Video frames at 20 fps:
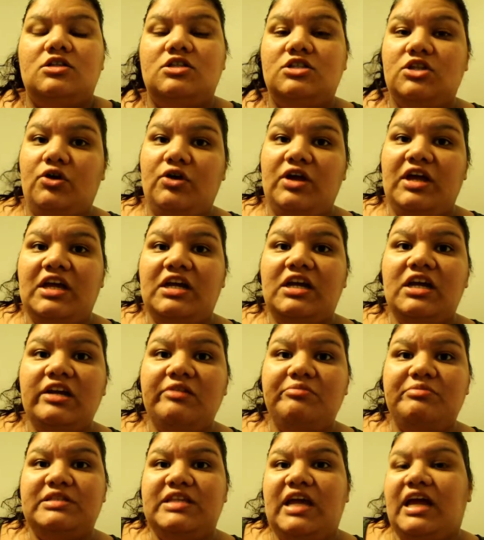So he ended
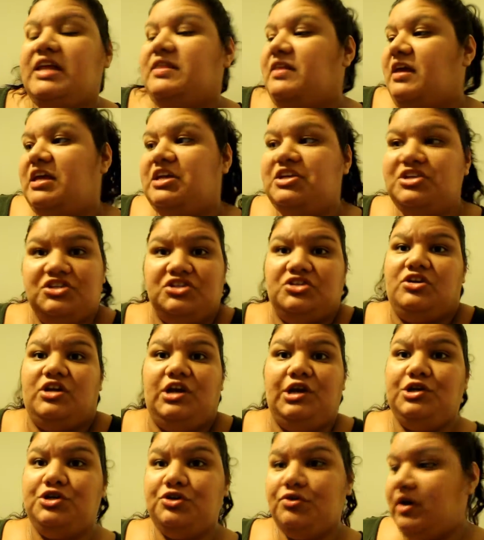up saying that he just
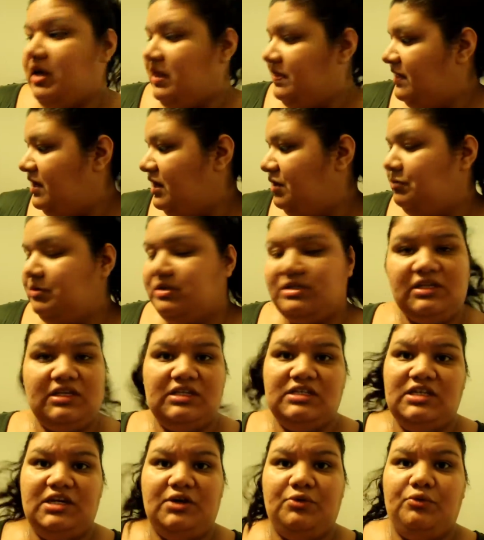couldn't do it, that
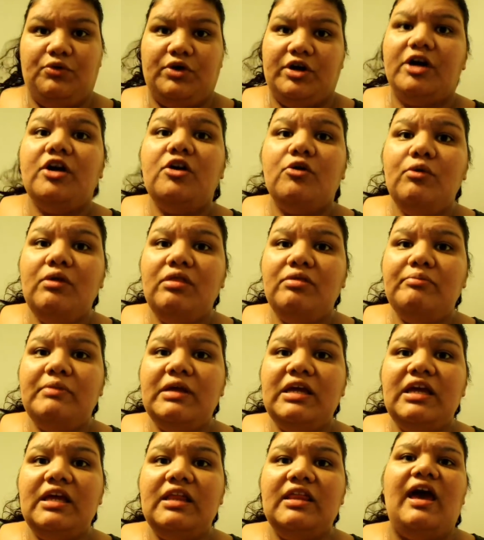it didn't work with
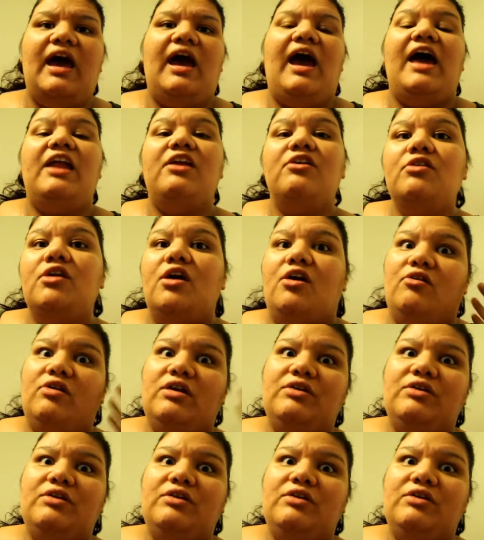me, that I don't know.